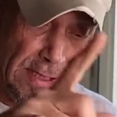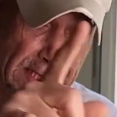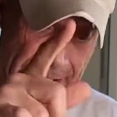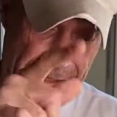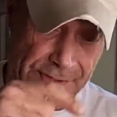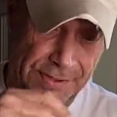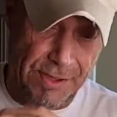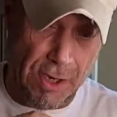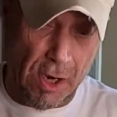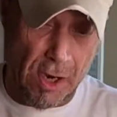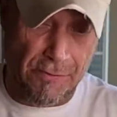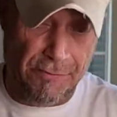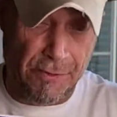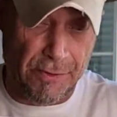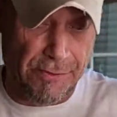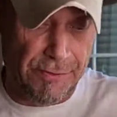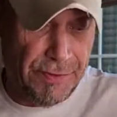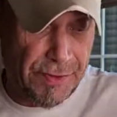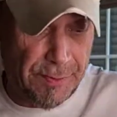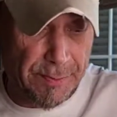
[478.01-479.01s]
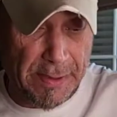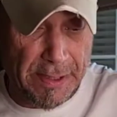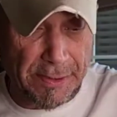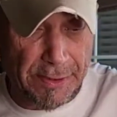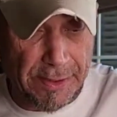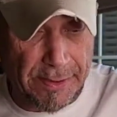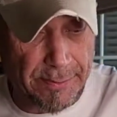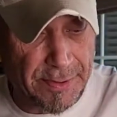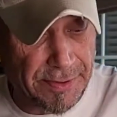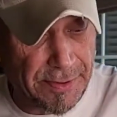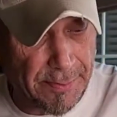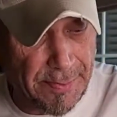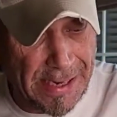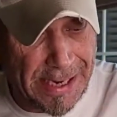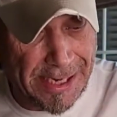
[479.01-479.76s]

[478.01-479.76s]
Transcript: It's offer of stability, but the